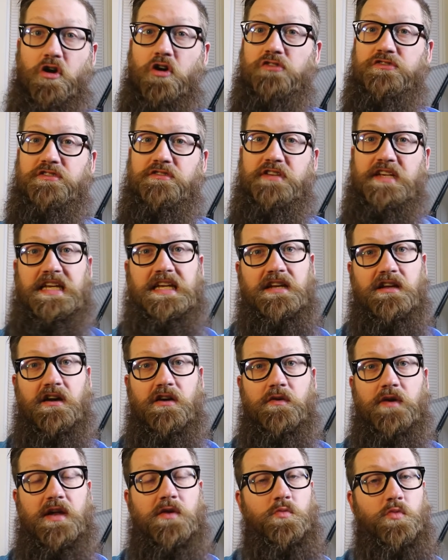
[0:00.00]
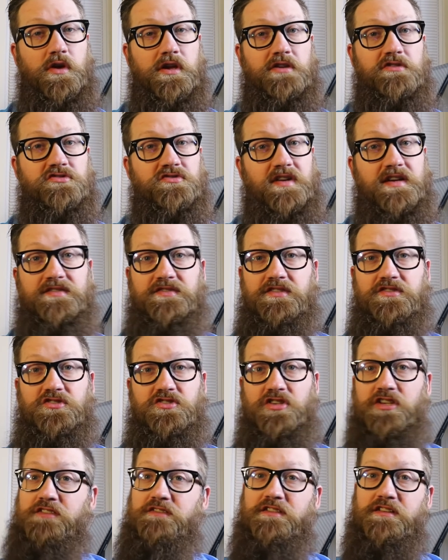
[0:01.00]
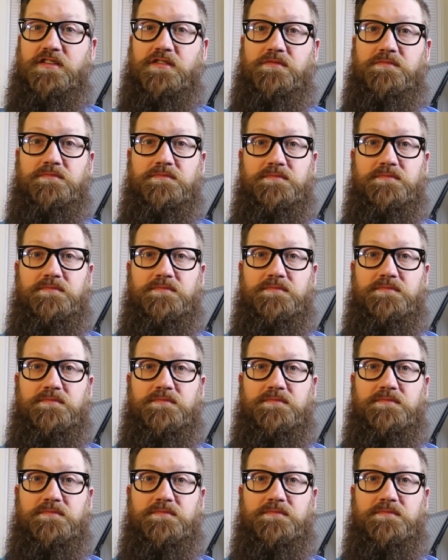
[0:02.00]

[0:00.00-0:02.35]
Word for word: alter ego and what you transition into.